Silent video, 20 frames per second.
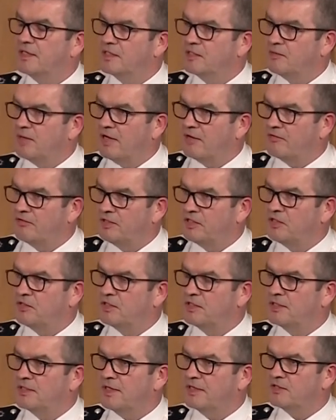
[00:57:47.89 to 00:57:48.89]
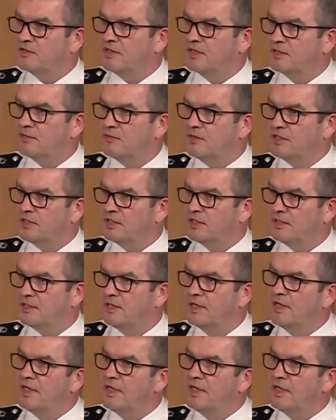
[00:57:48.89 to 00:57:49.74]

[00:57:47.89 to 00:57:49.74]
it's about reducing that transmission.